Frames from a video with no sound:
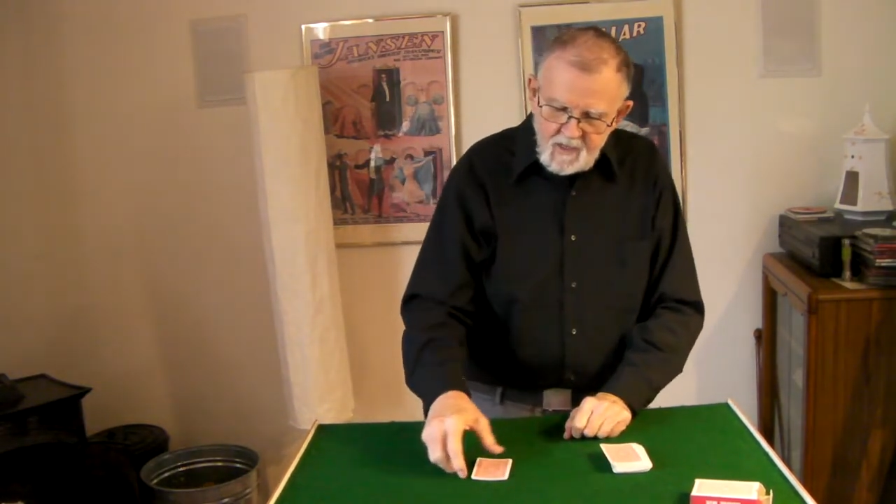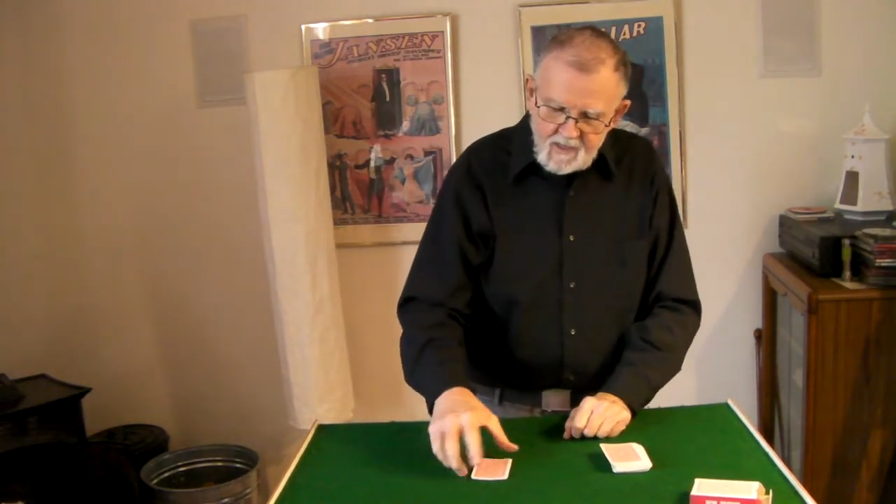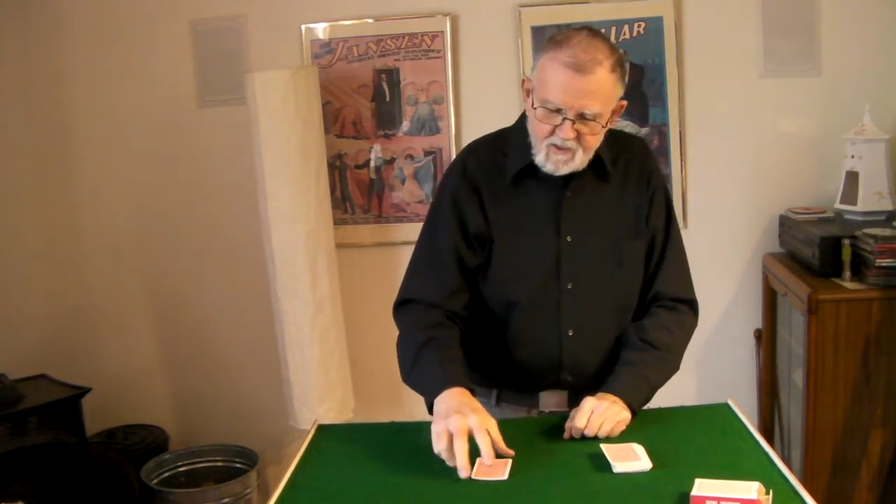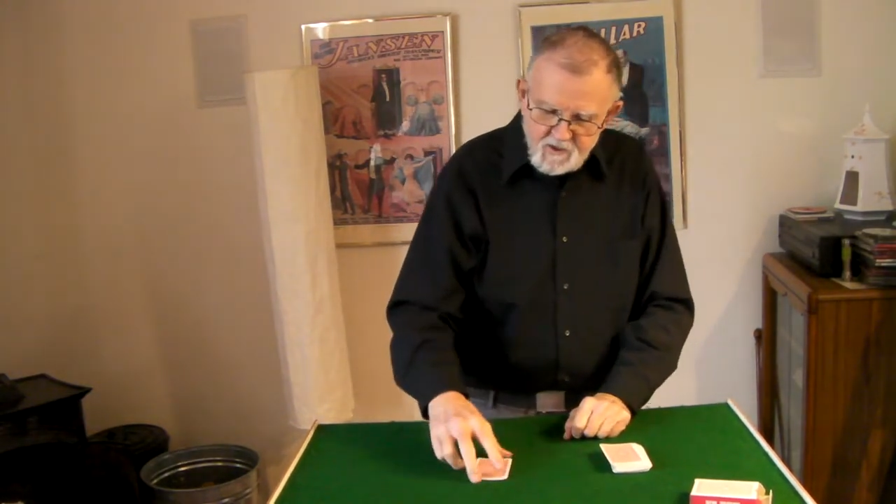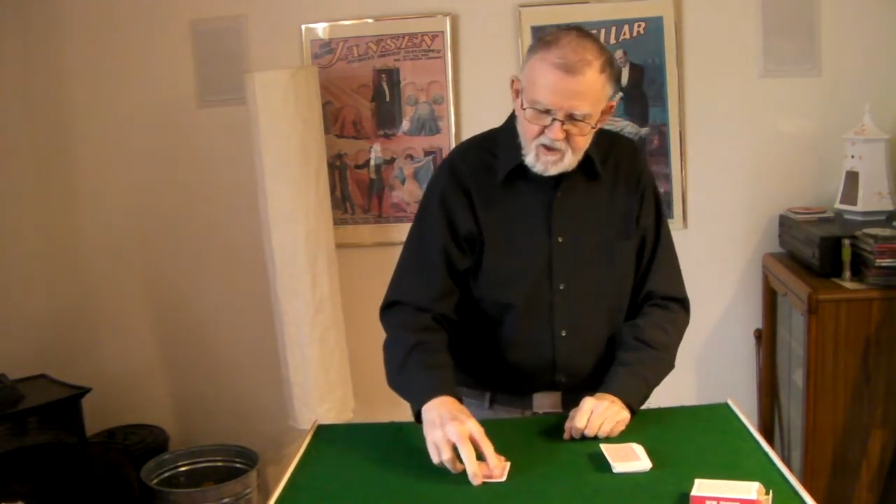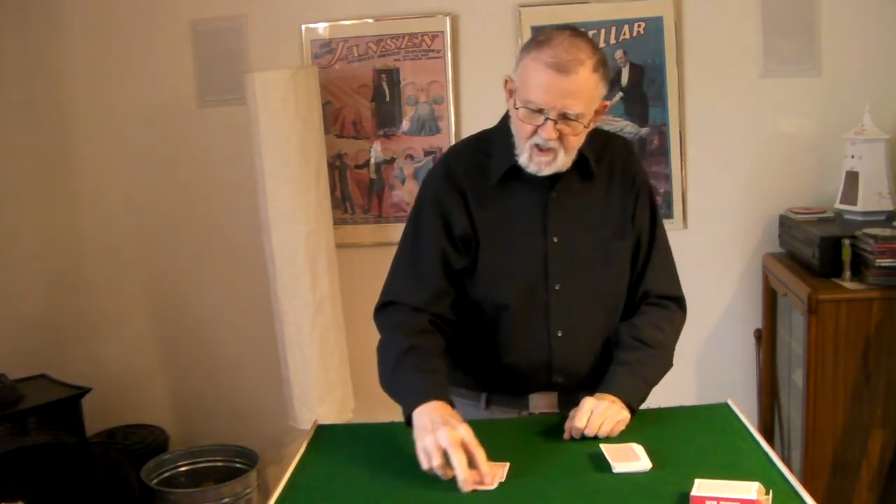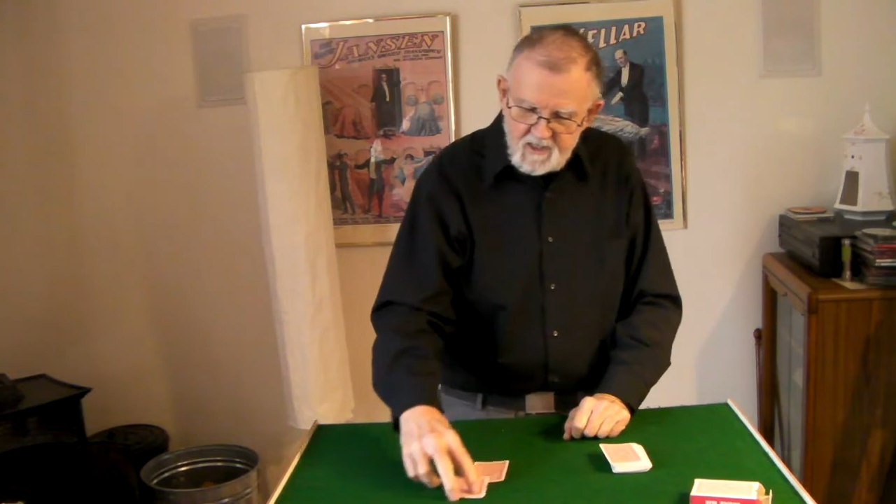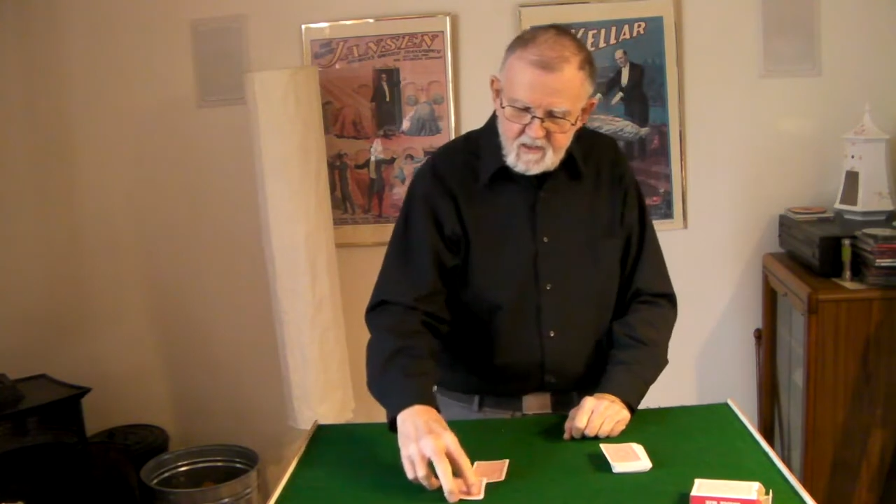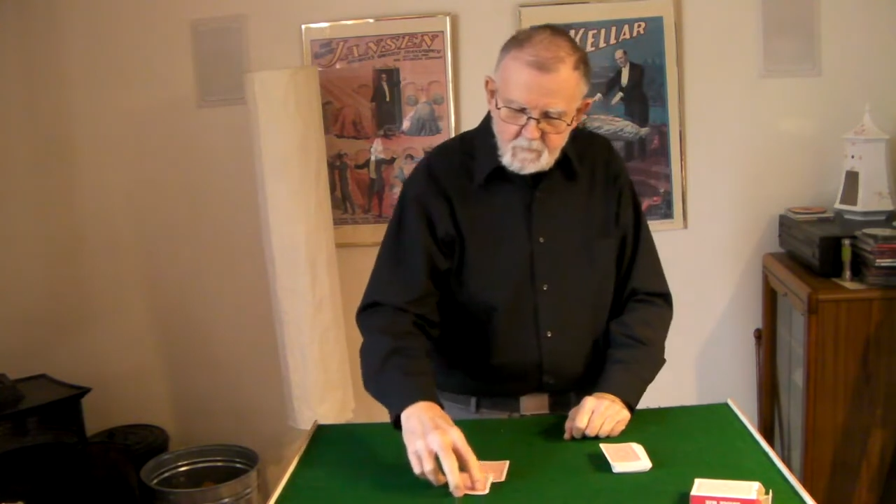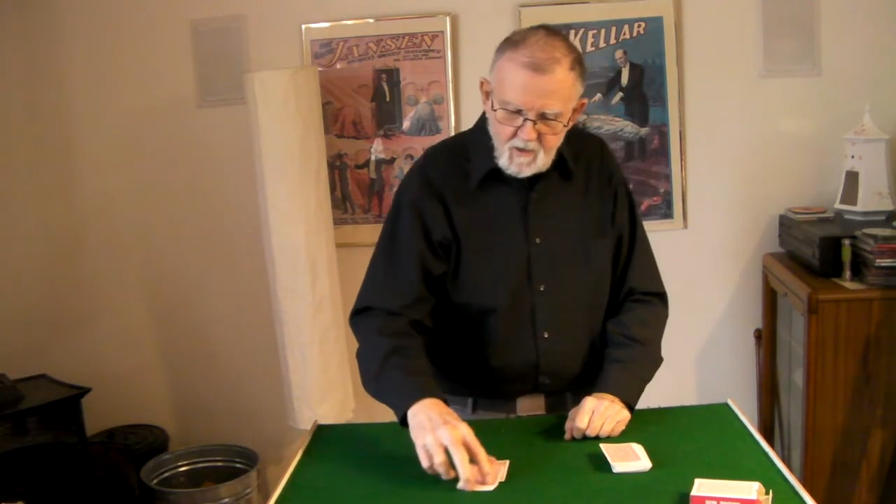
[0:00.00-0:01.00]
And you
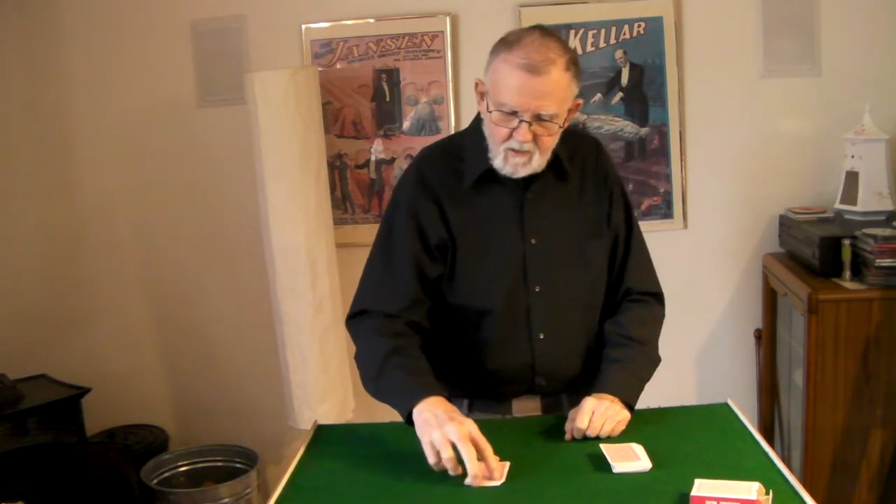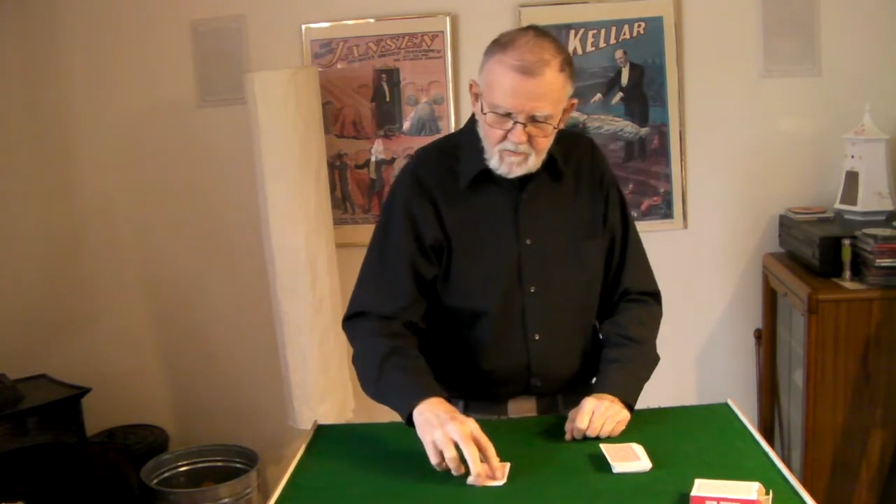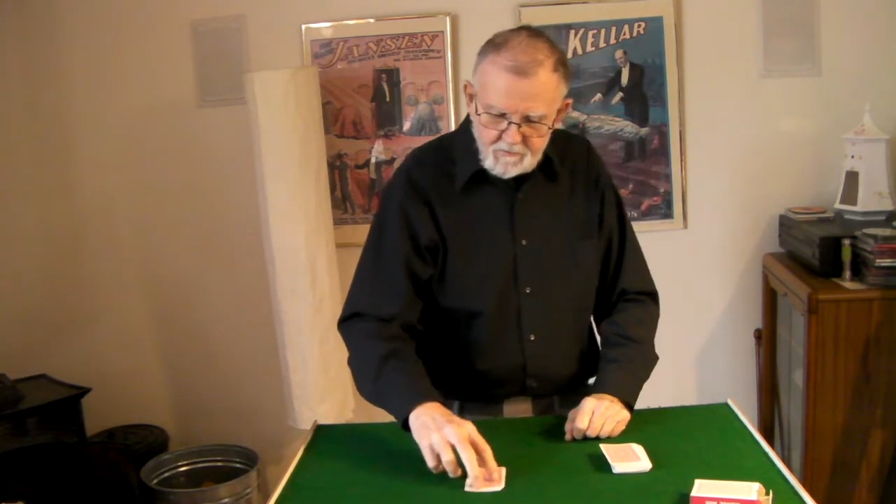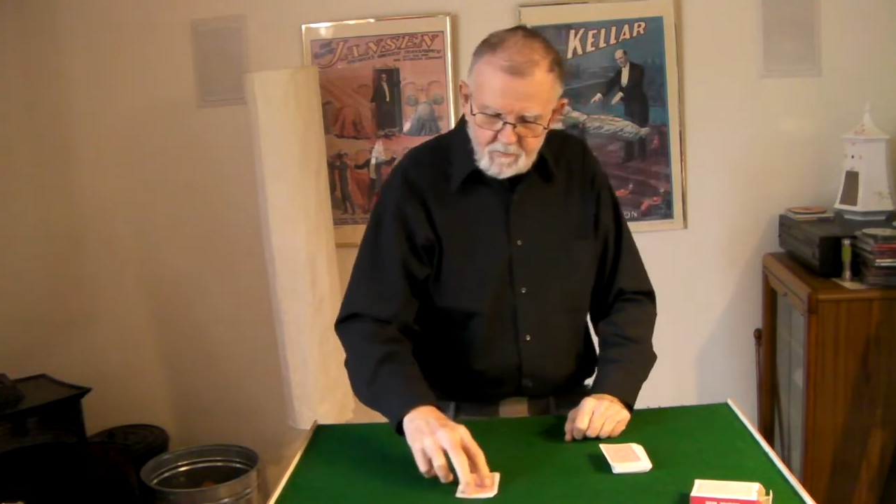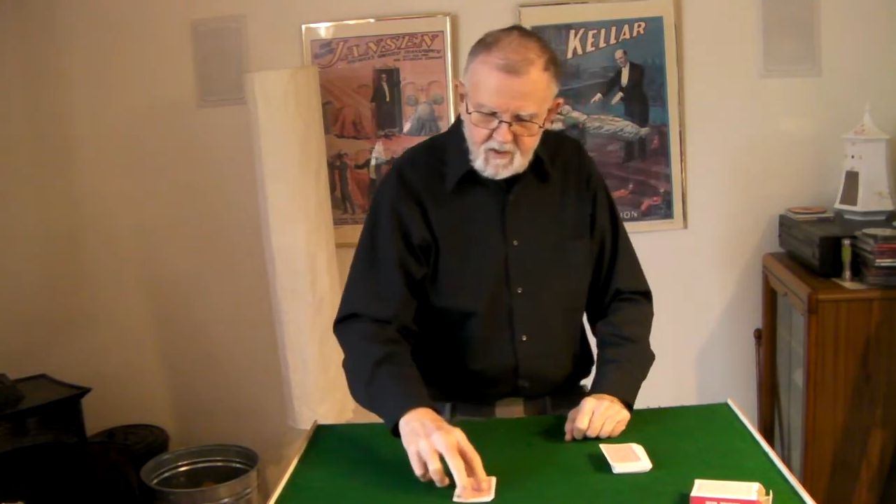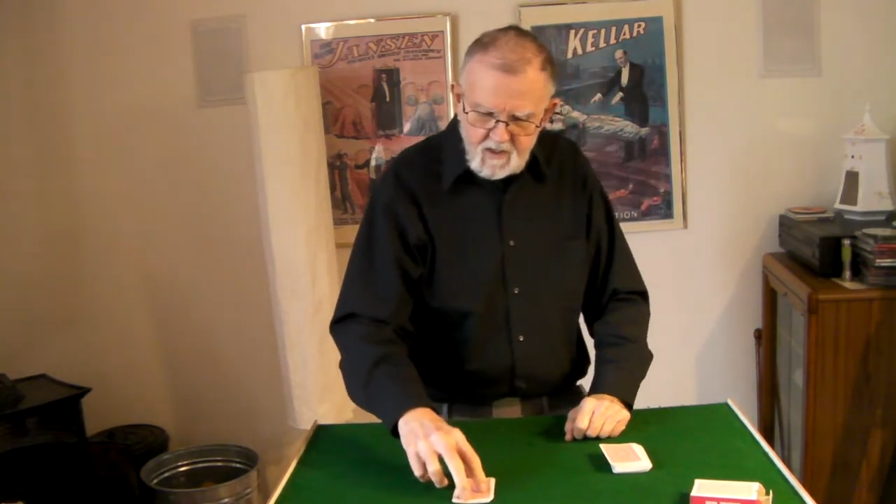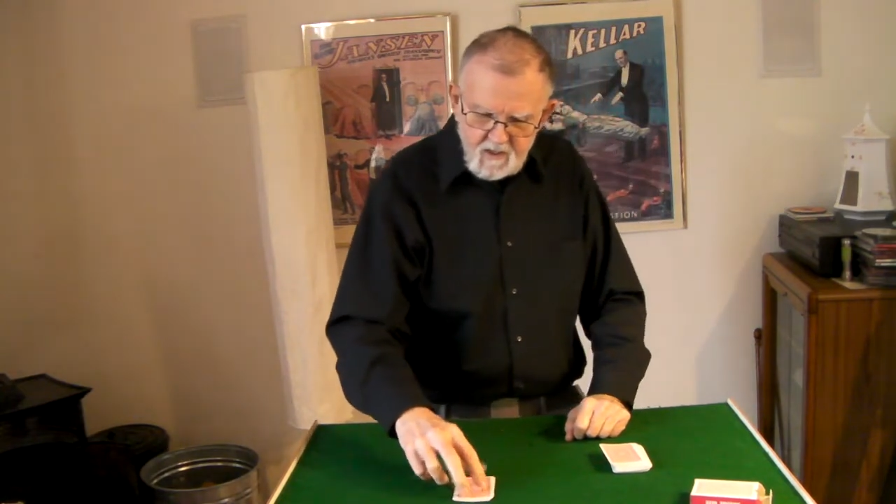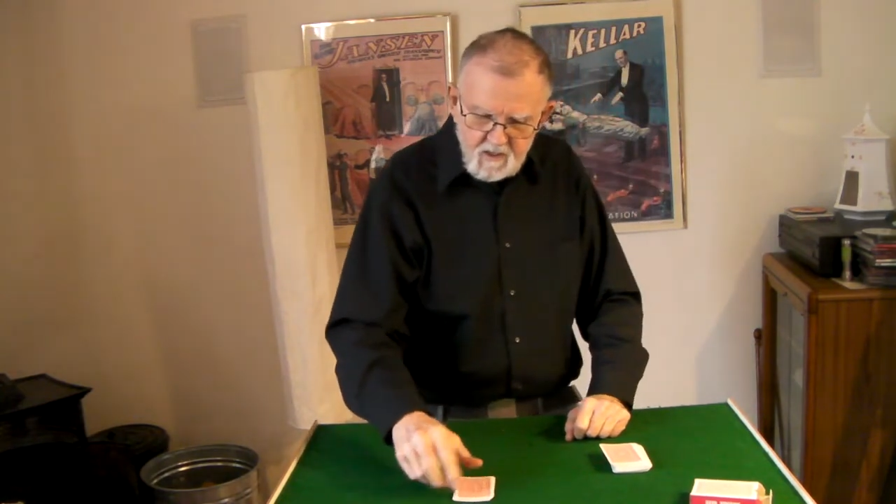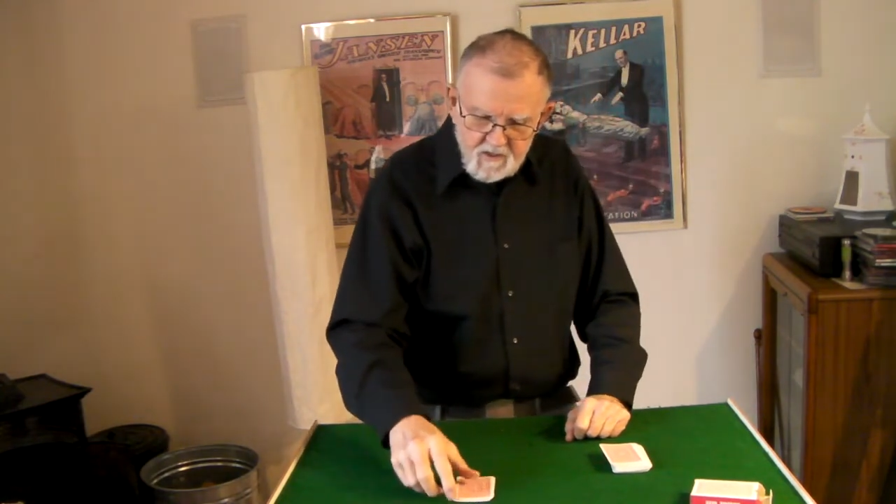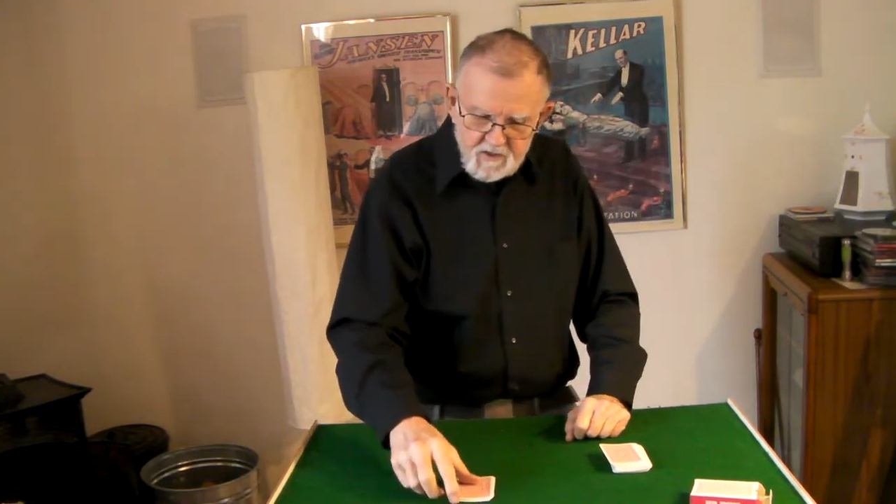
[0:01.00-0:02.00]
selected pile three.